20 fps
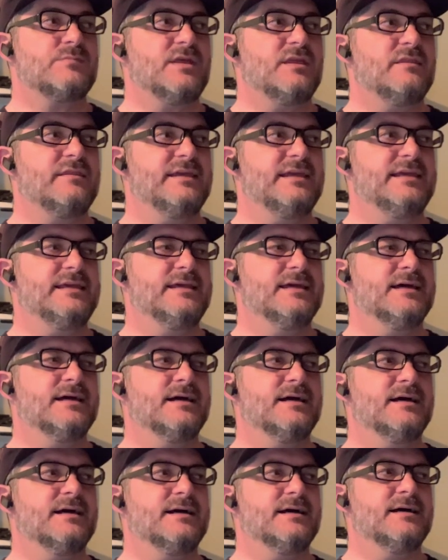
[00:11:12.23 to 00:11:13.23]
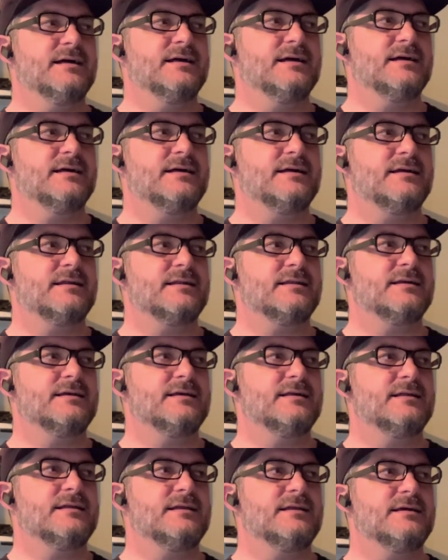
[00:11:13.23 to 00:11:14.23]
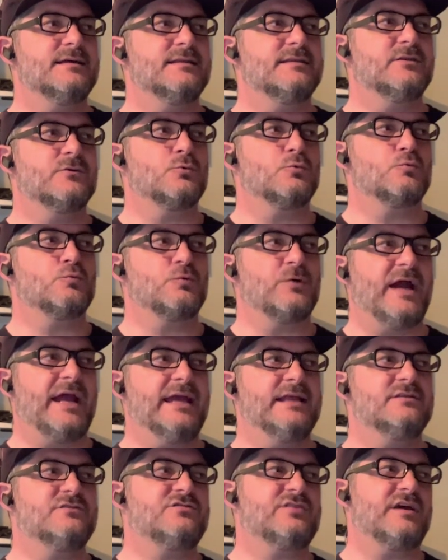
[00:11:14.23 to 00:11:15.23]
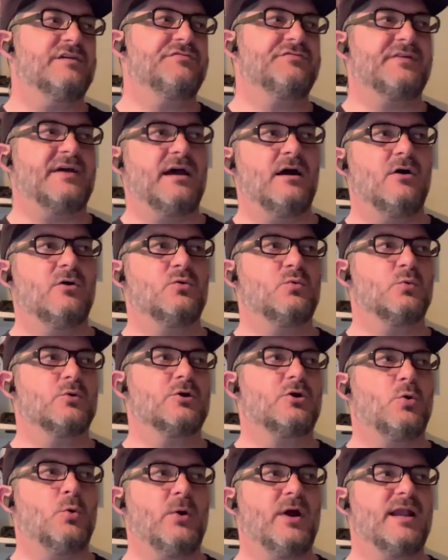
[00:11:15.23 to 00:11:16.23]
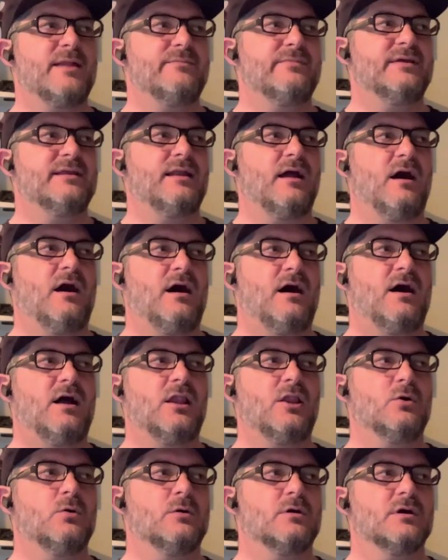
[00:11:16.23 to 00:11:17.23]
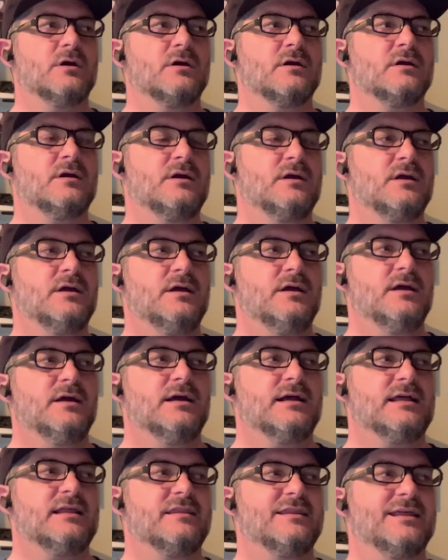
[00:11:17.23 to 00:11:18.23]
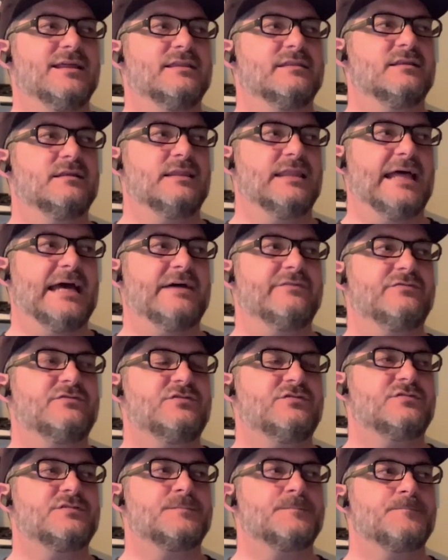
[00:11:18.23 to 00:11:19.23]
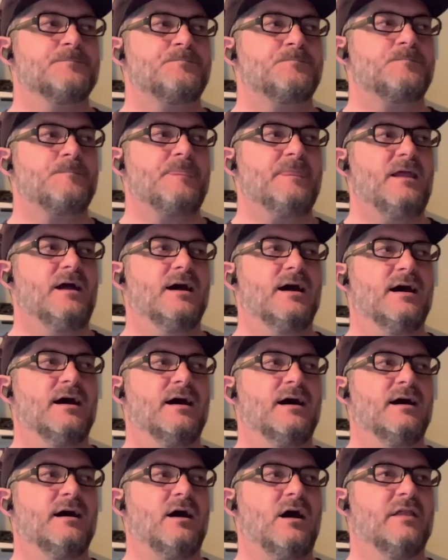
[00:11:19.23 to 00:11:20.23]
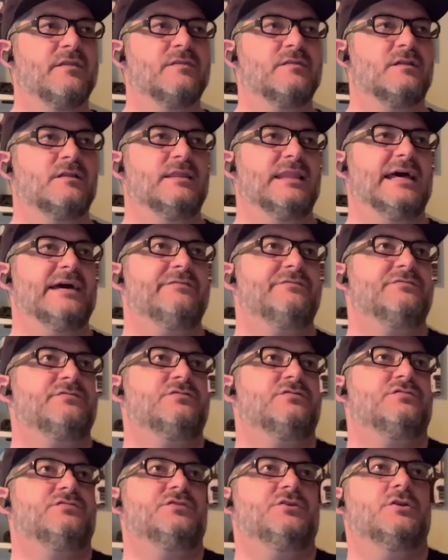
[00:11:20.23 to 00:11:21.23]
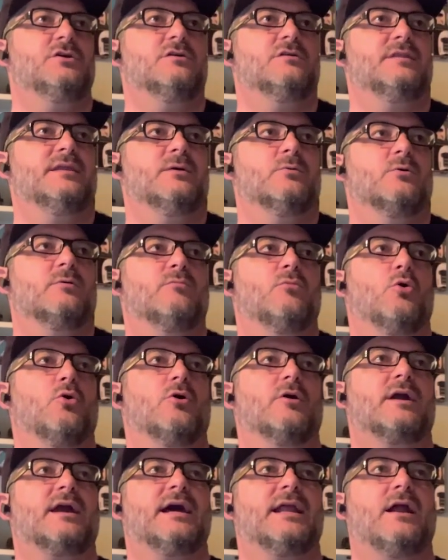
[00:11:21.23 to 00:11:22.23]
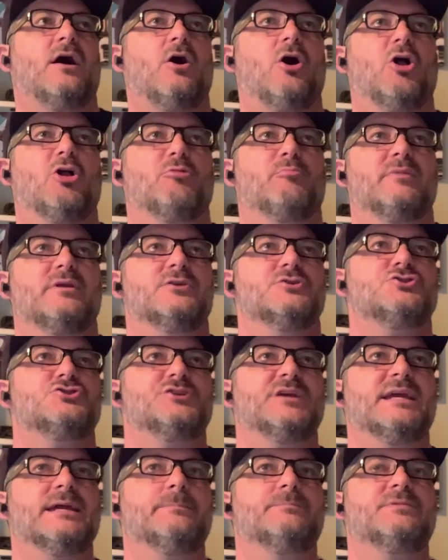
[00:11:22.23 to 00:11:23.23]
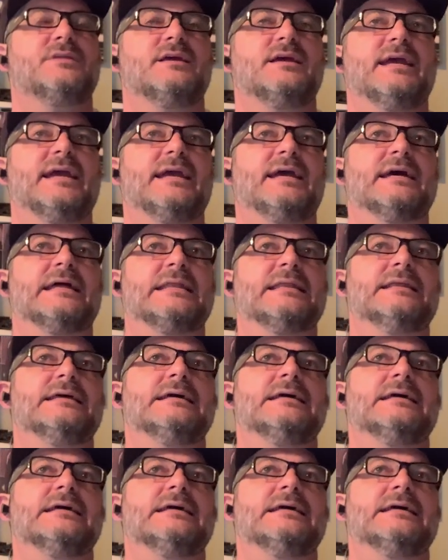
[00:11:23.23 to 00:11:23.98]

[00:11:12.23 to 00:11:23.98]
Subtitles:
The rights I found were quite a bit hollower than the lefts. On the lefts, they were more kind of almond shaped, and